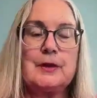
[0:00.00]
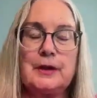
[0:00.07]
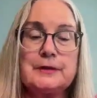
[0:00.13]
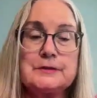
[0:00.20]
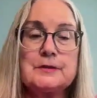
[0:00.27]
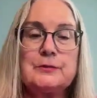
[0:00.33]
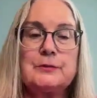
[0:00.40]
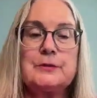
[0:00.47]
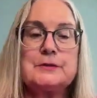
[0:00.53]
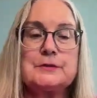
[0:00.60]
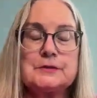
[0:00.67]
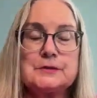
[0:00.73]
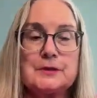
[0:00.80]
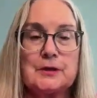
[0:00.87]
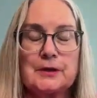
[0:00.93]

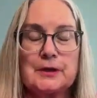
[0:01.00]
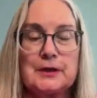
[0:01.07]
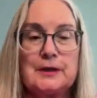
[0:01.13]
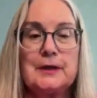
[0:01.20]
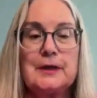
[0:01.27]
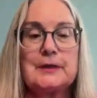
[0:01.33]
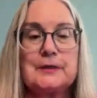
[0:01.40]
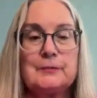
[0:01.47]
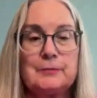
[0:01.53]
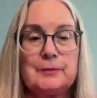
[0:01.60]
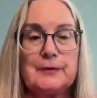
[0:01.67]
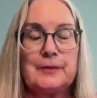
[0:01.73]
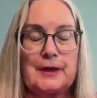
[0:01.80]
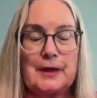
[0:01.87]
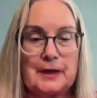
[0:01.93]
consequences are connected
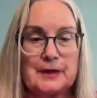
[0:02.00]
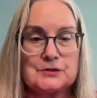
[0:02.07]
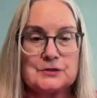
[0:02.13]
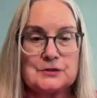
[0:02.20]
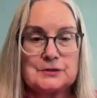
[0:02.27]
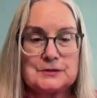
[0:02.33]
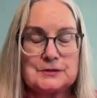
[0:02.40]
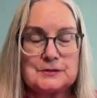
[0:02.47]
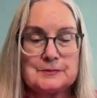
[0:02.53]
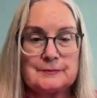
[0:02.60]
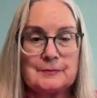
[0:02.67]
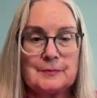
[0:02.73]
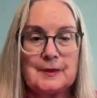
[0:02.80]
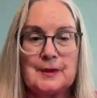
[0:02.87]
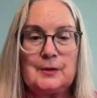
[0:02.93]
with the actions,
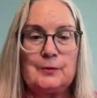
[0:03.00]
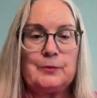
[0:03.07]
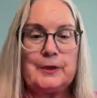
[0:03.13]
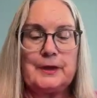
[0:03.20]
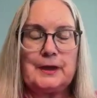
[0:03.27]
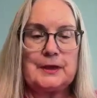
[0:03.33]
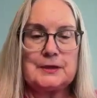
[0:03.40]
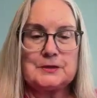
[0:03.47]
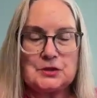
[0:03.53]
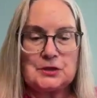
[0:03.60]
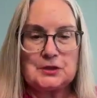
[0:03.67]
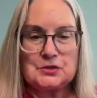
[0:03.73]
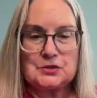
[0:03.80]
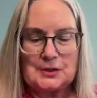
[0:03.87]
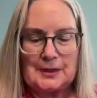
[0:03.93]
and we can't
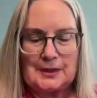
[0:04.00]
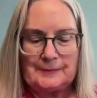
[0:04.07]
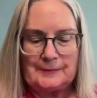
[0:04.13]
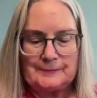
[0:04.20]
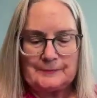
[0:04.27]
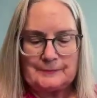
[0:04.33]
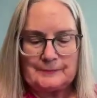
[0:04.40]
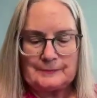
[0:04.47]
change that.